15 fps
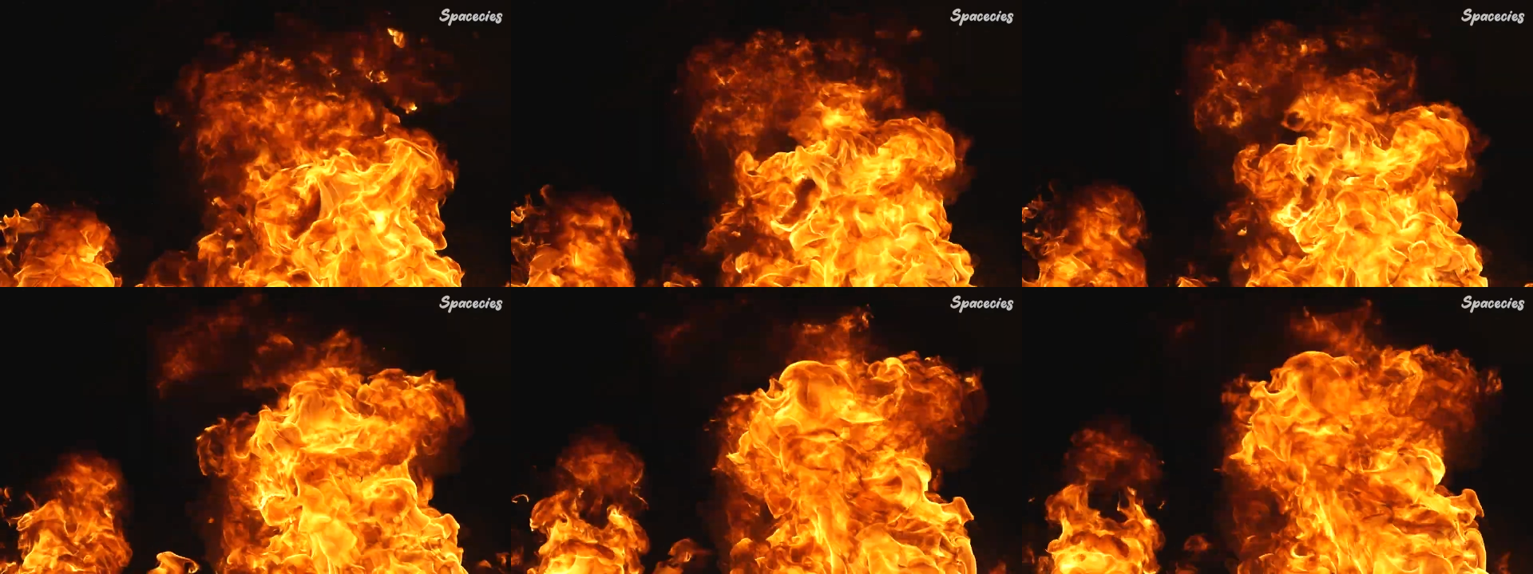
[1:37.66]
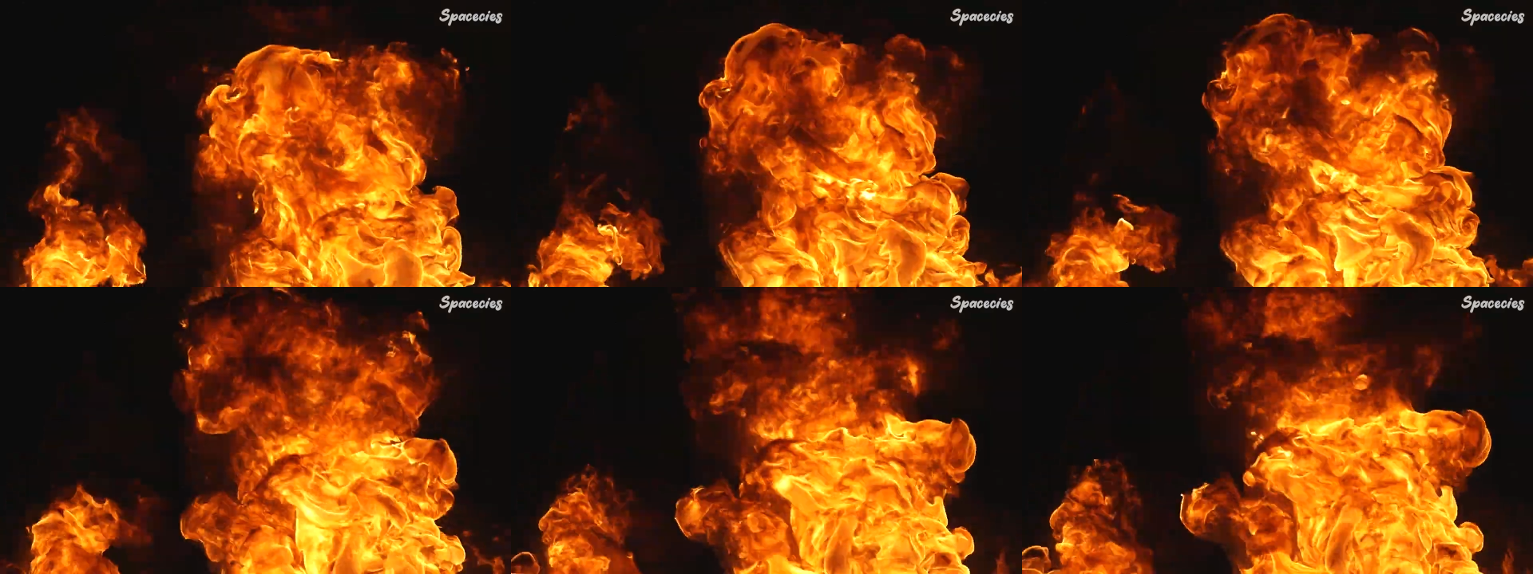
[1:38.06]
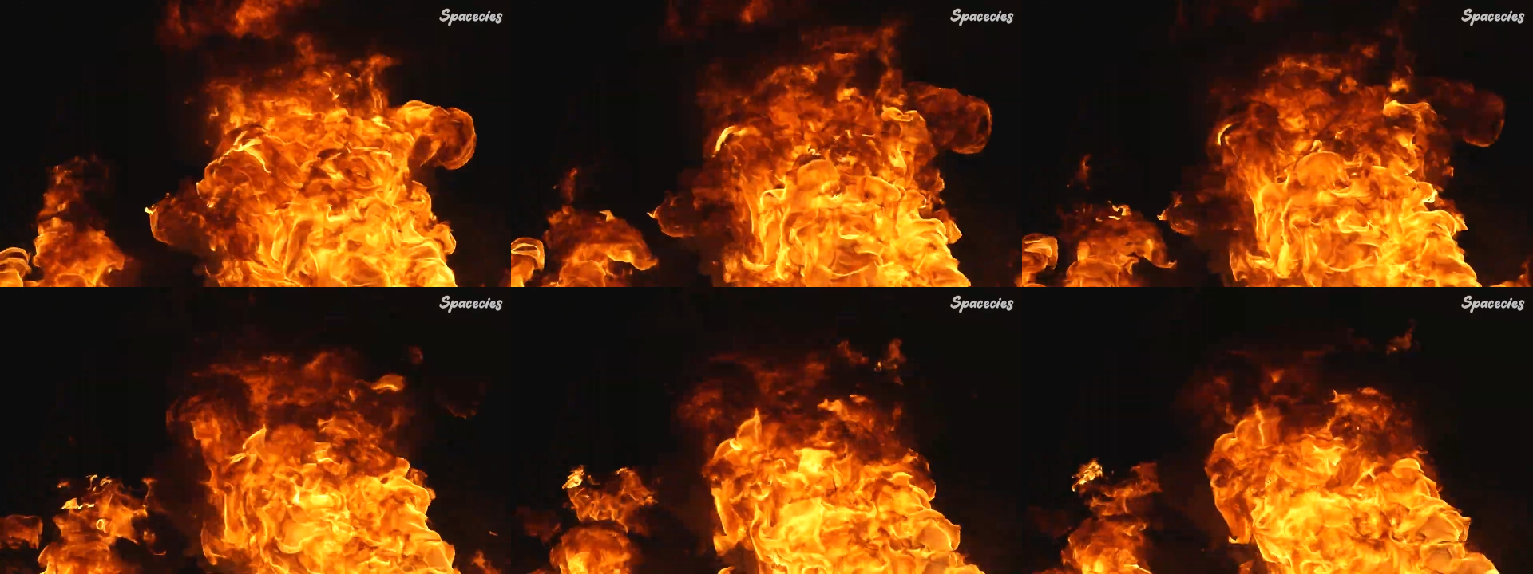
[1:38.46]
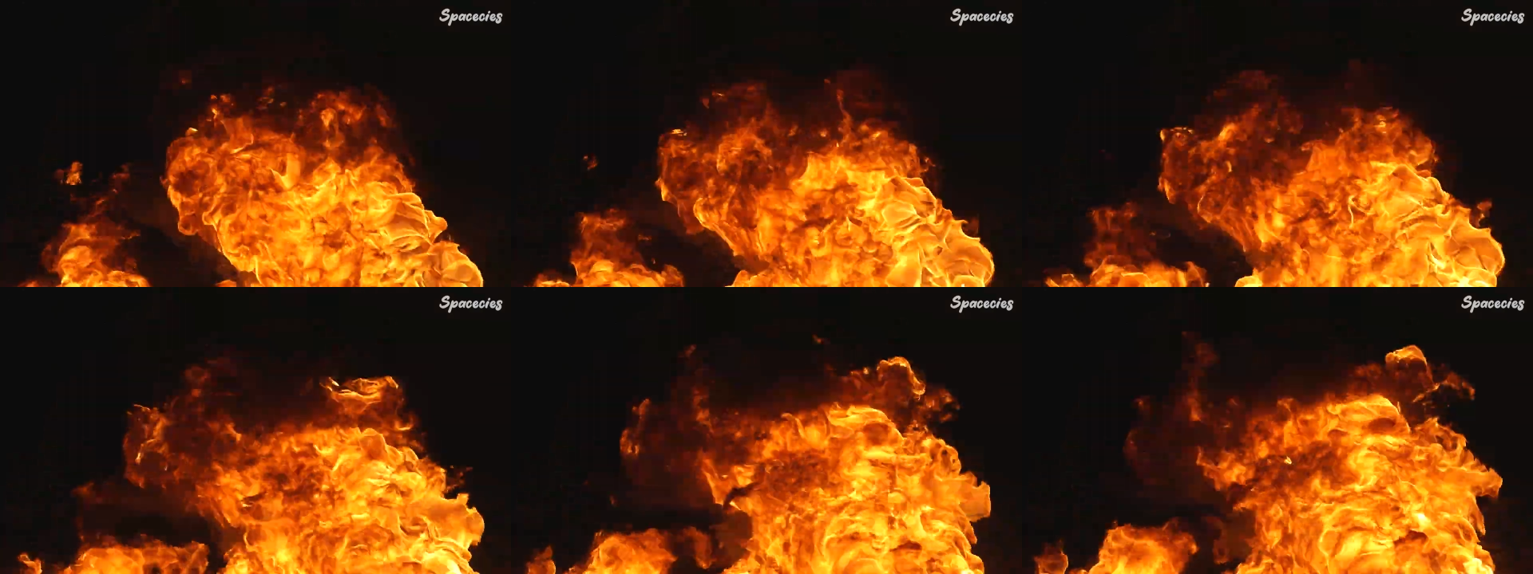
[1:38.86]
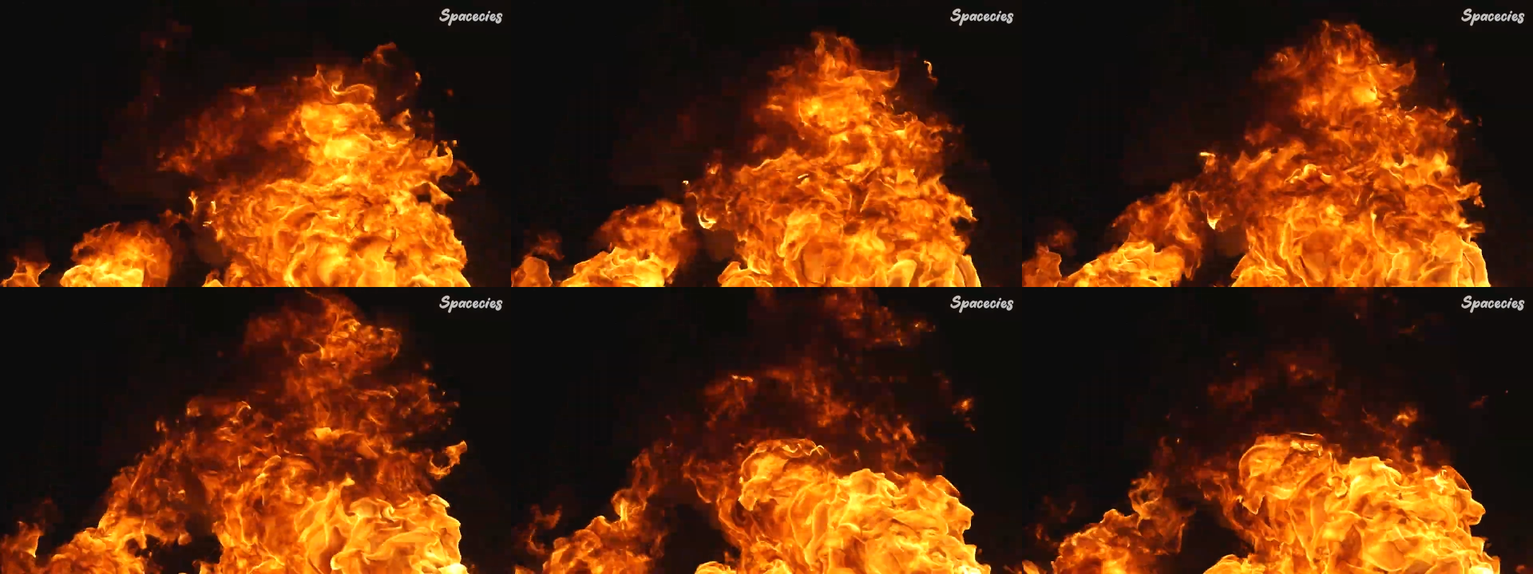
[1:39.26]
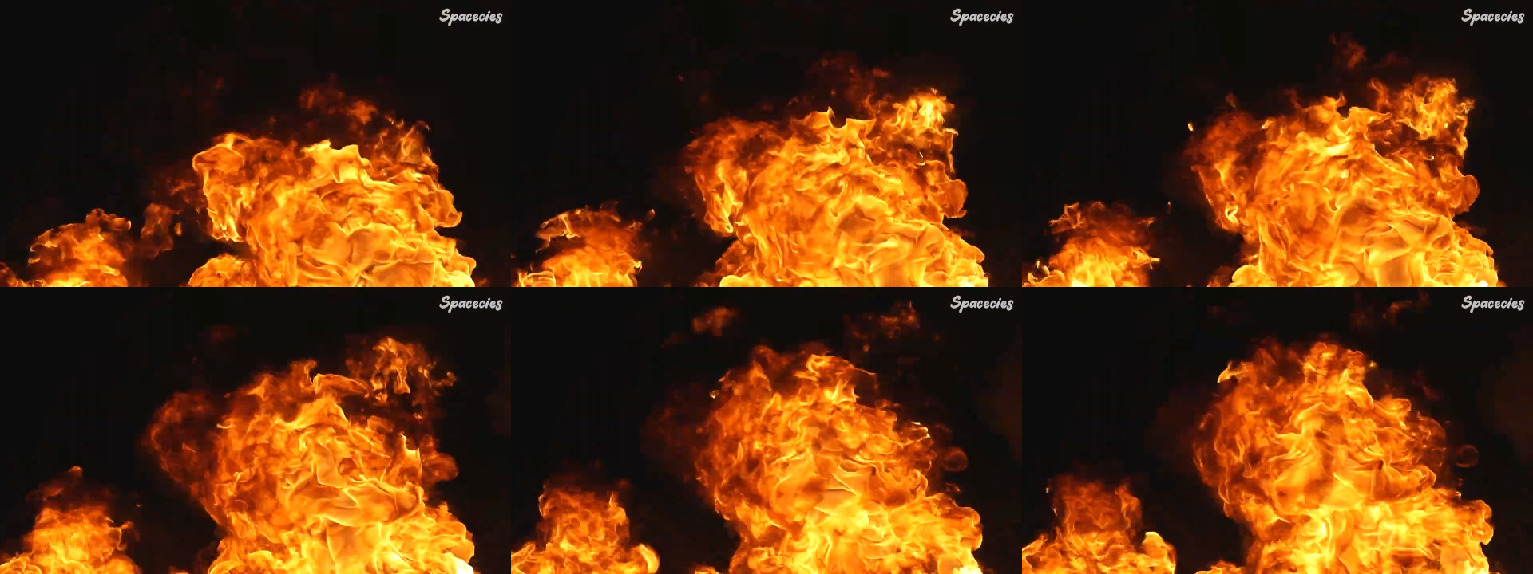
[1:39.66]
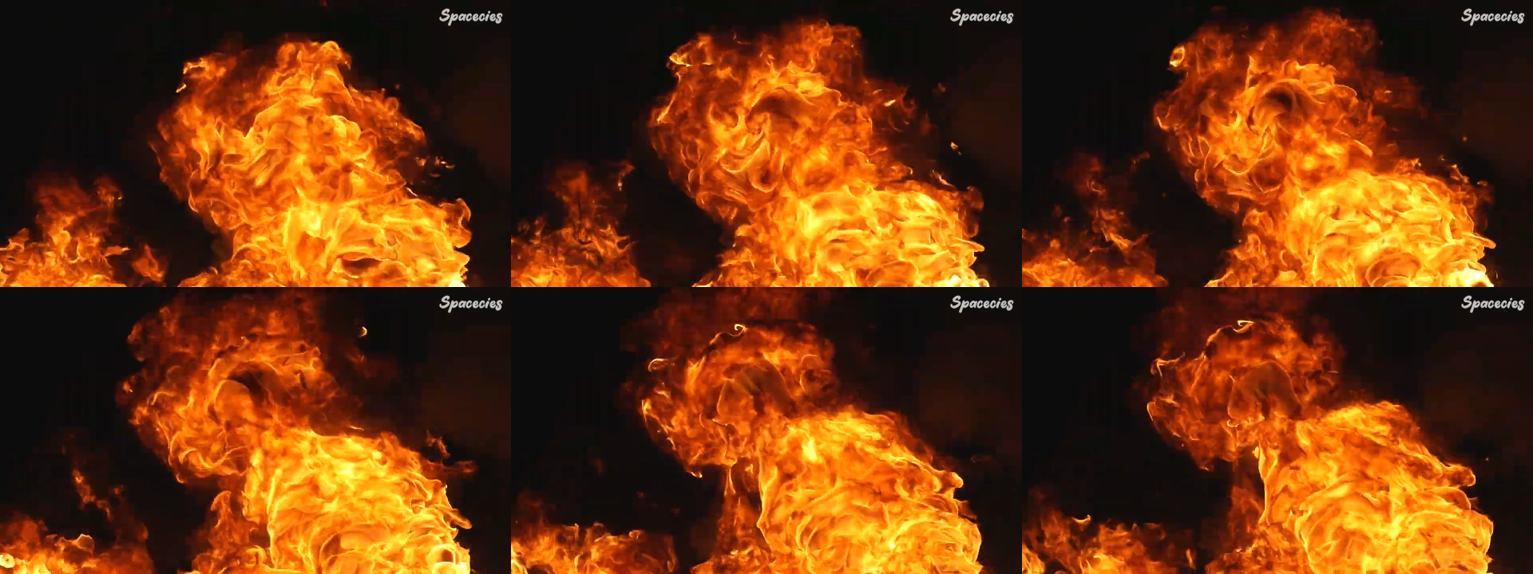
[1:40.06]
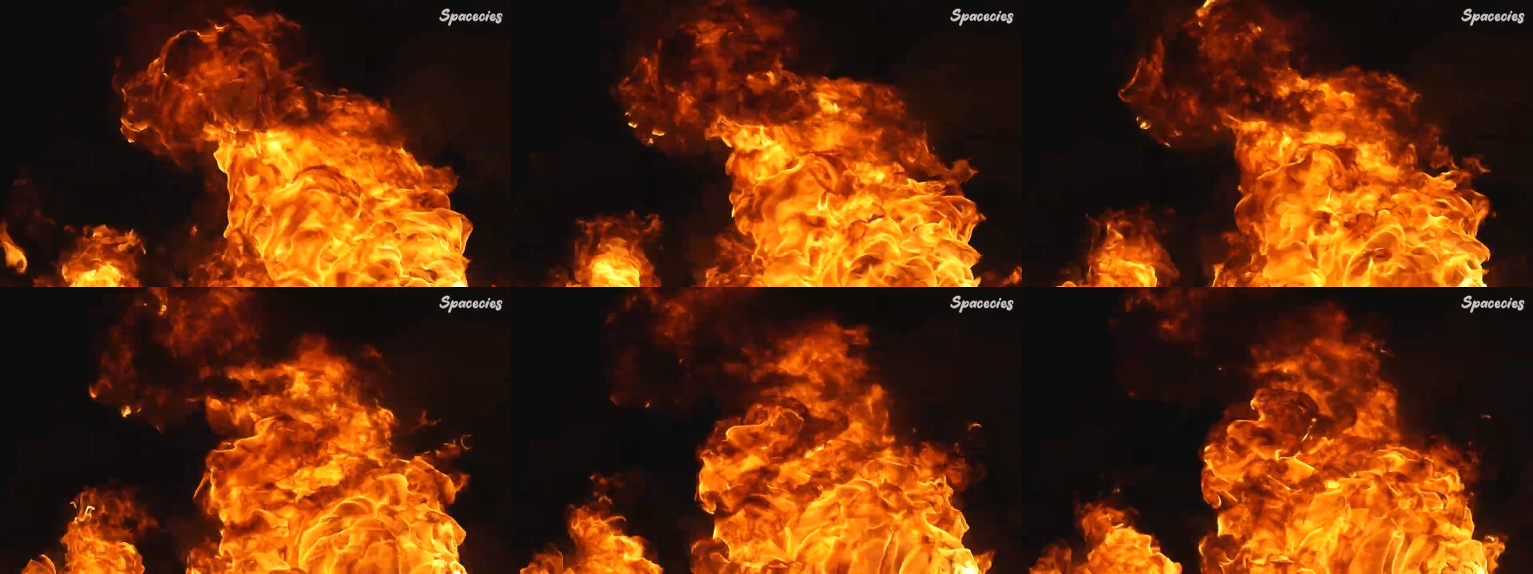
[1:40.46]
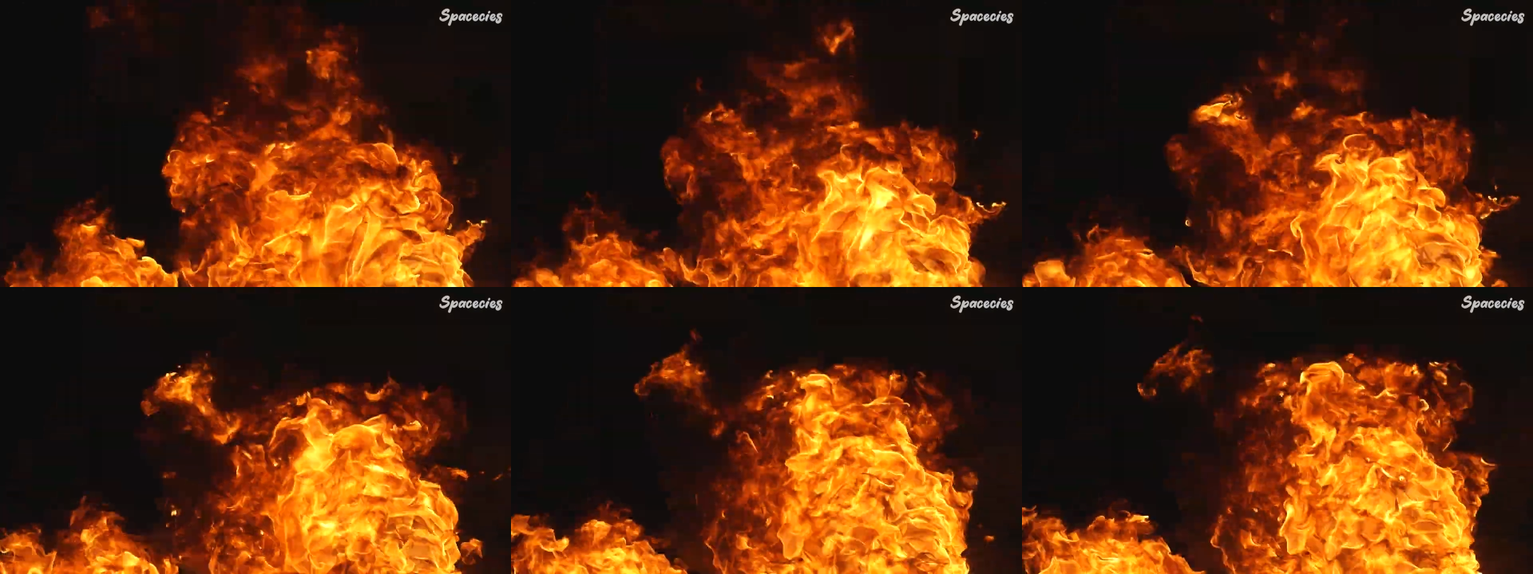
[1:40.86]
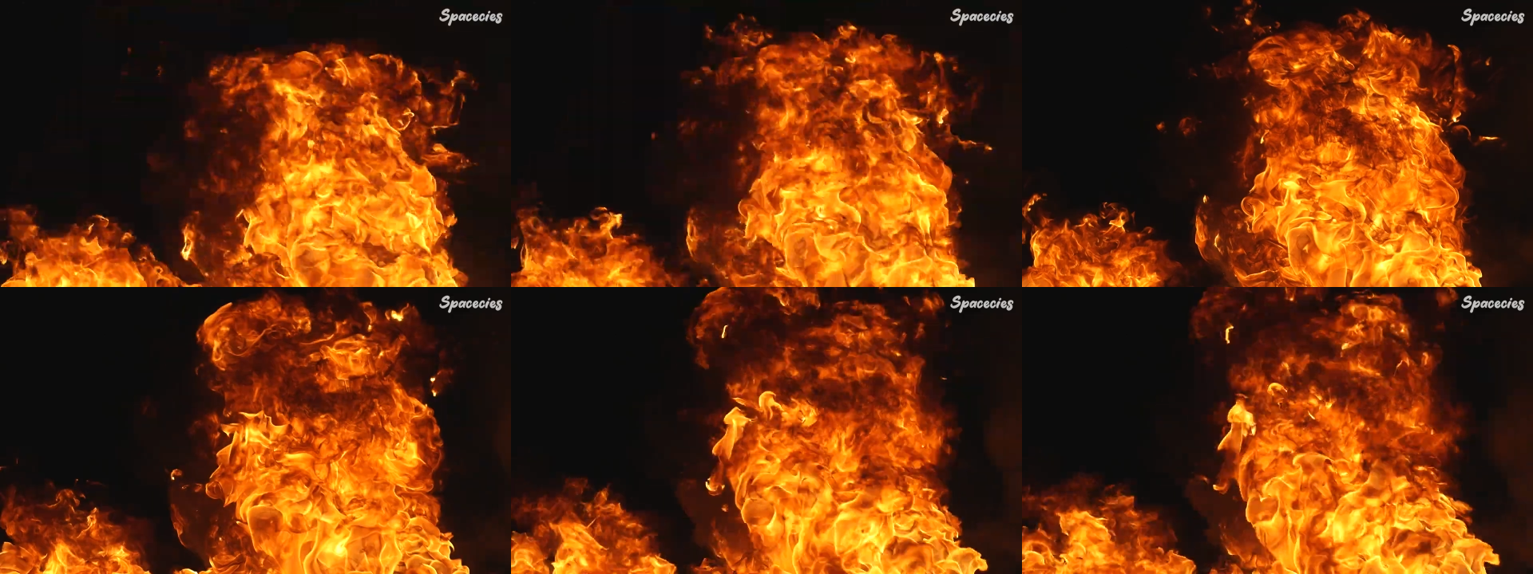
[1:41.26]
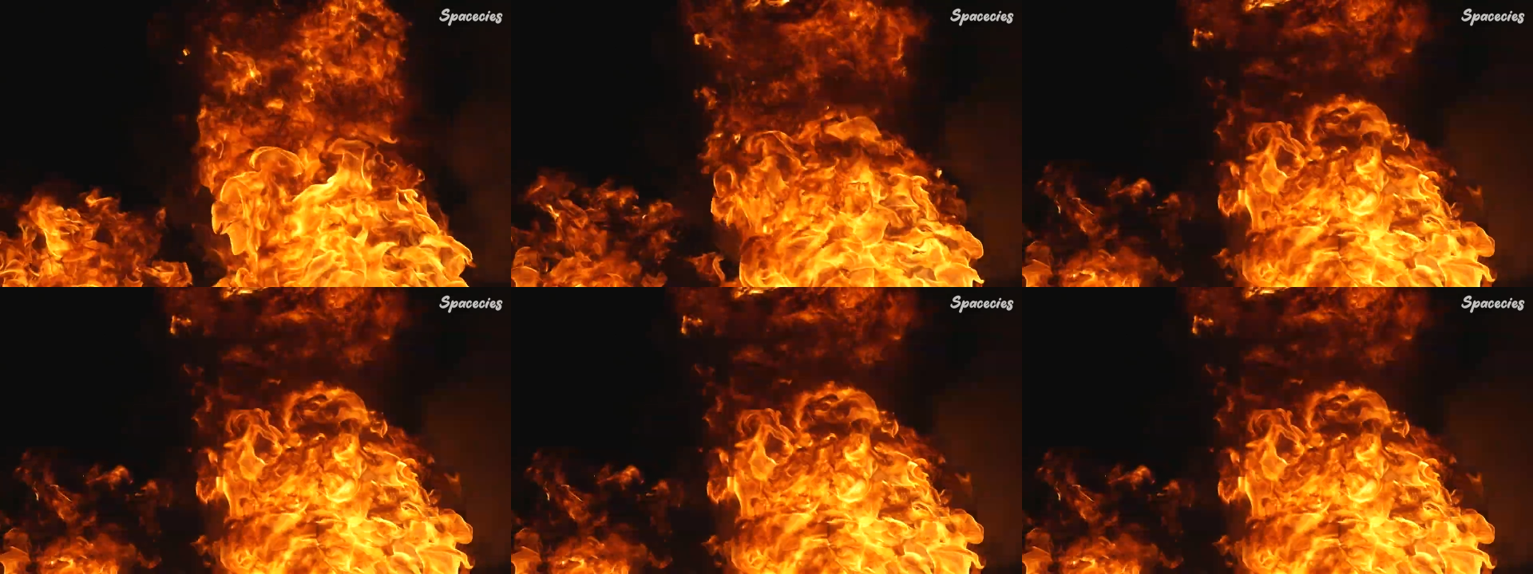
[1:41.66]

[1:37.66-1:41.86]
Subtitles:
Nobody's mouth can be seen.